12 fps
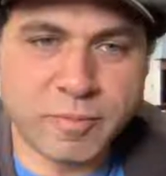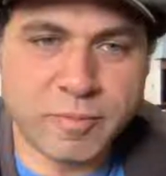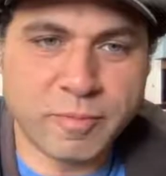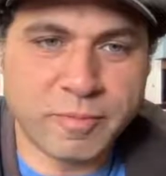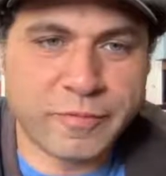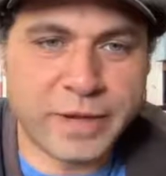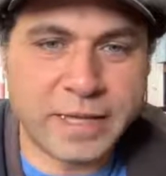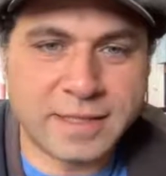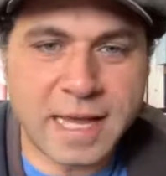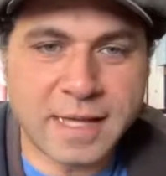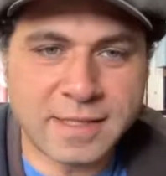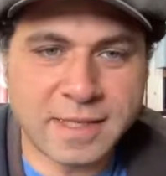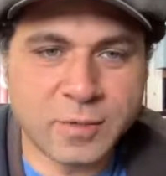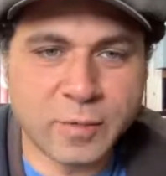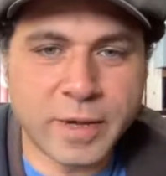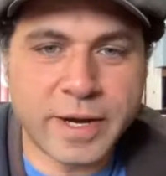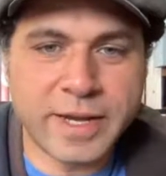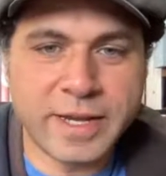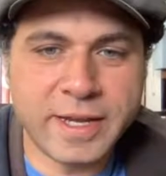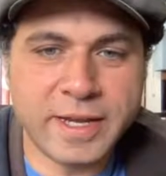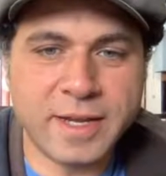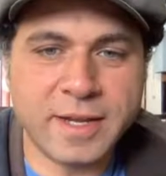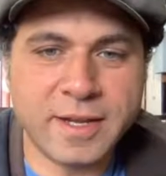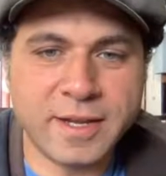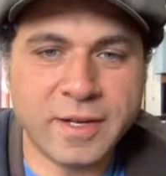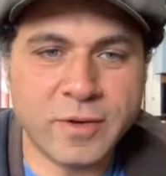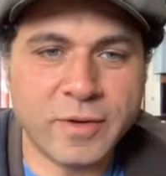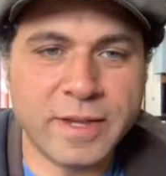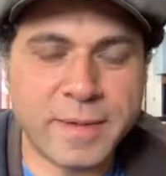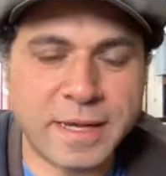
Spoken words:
fate has it where he